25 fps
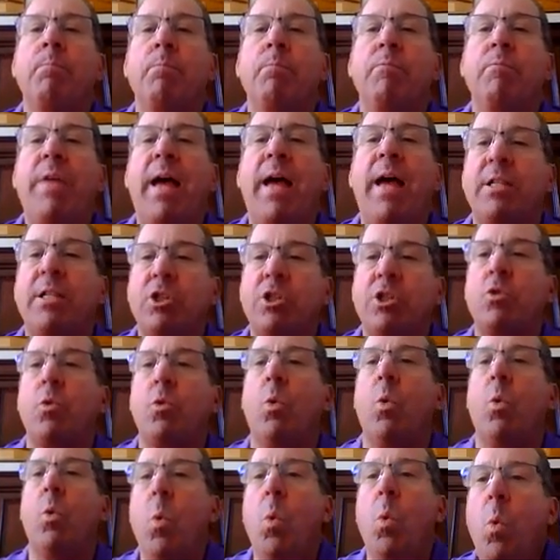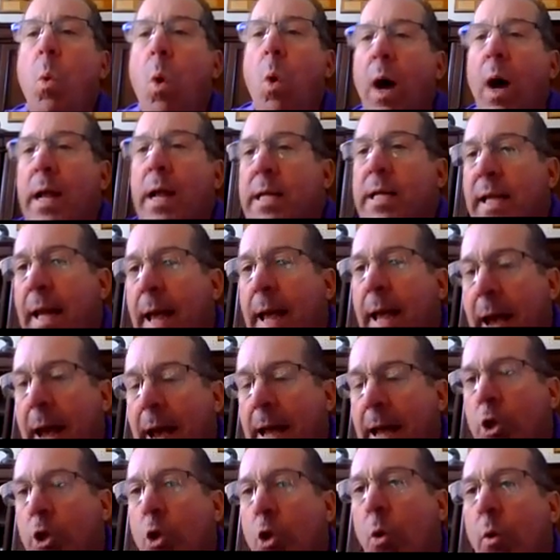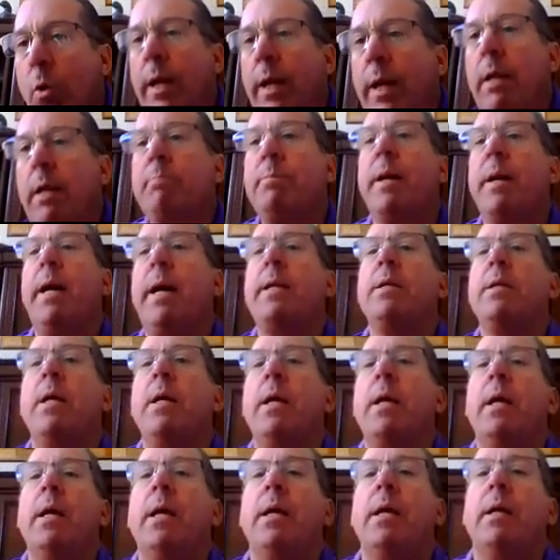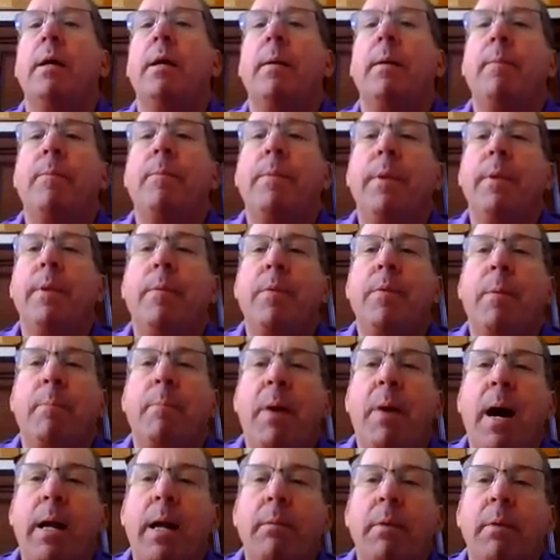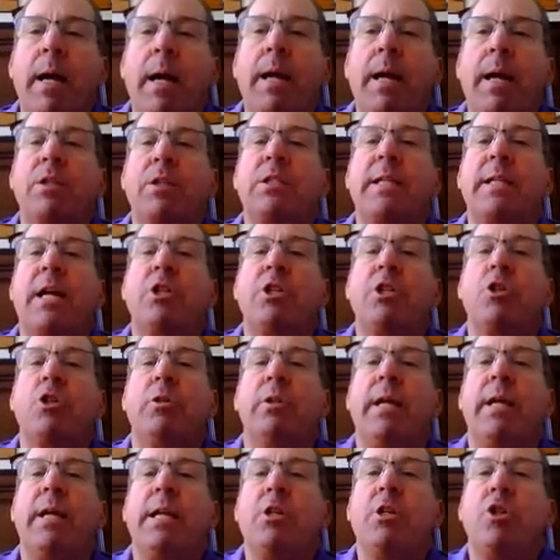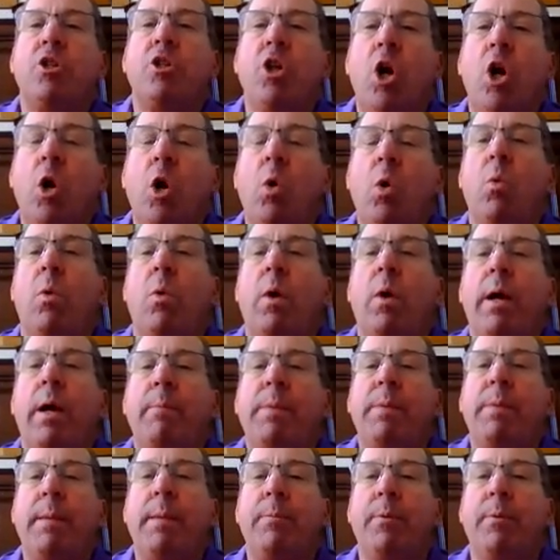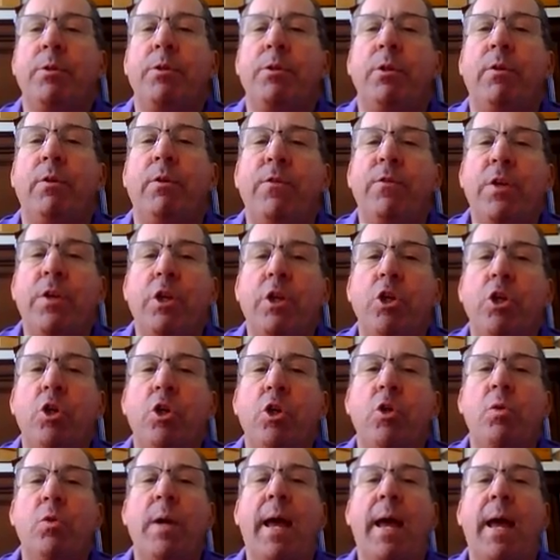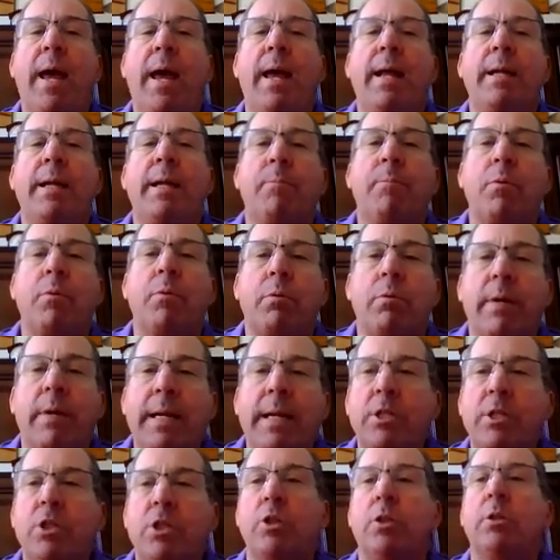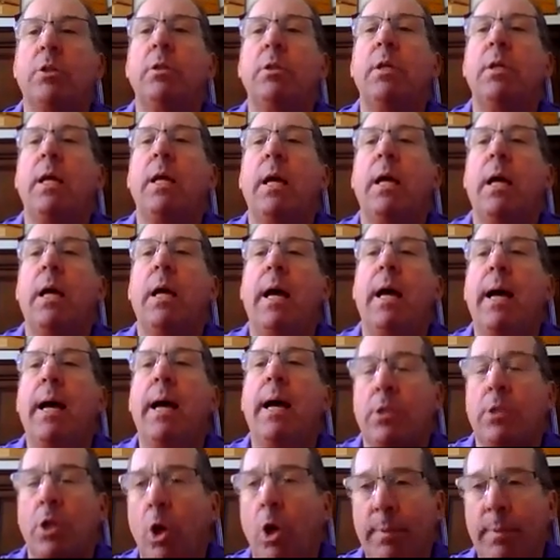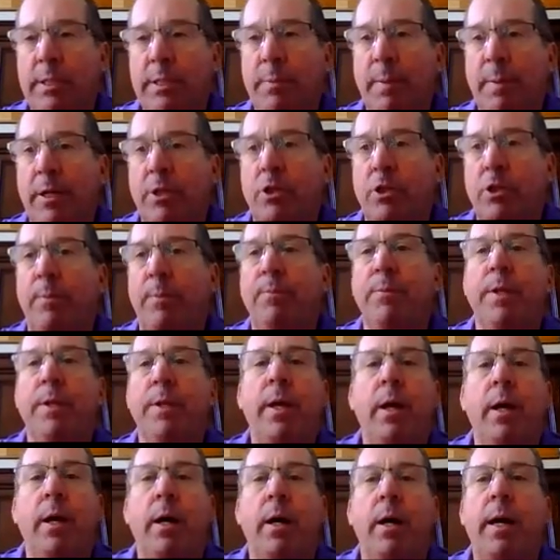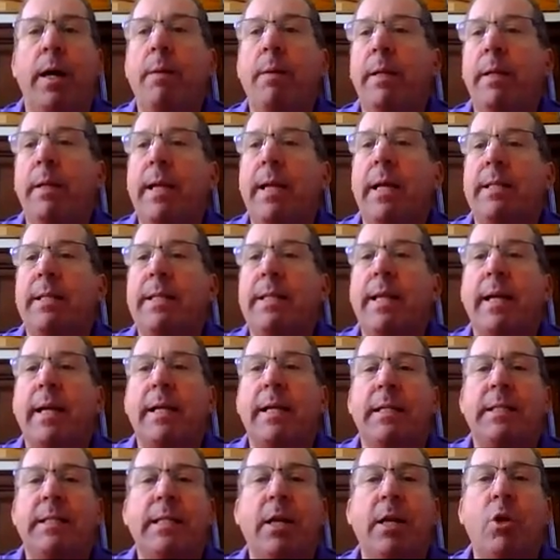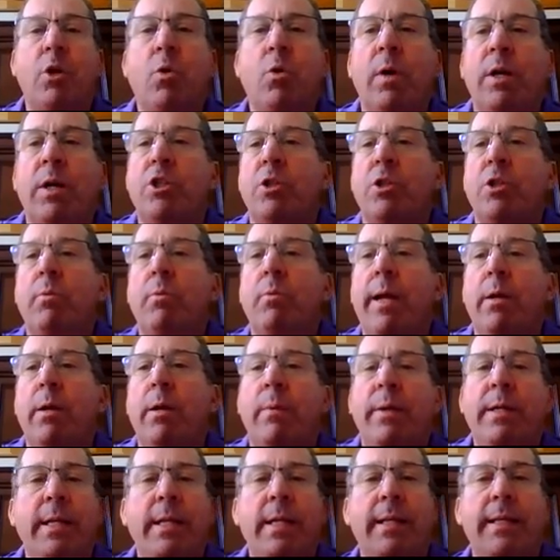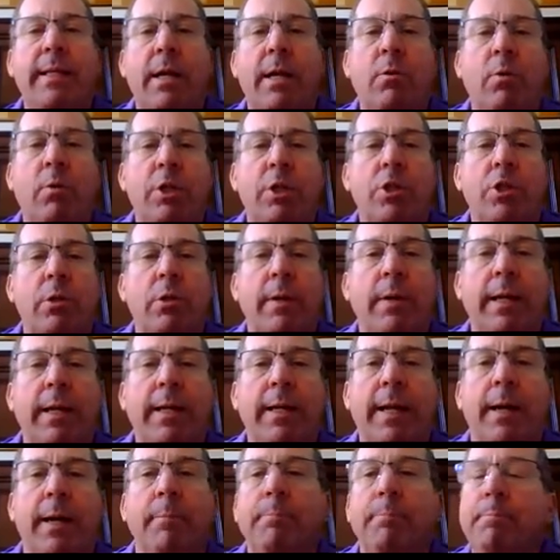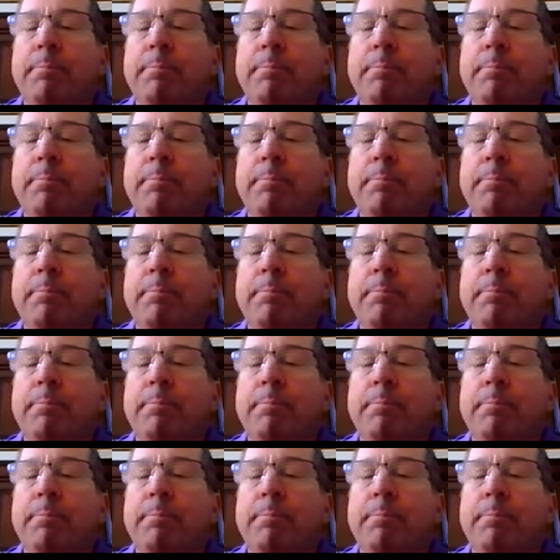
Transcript: That's one category, but the bottom line of the statute, they don't want people to view an appraisal as a home inspection. Emily, I think I see a question. Why don't we take that question right now?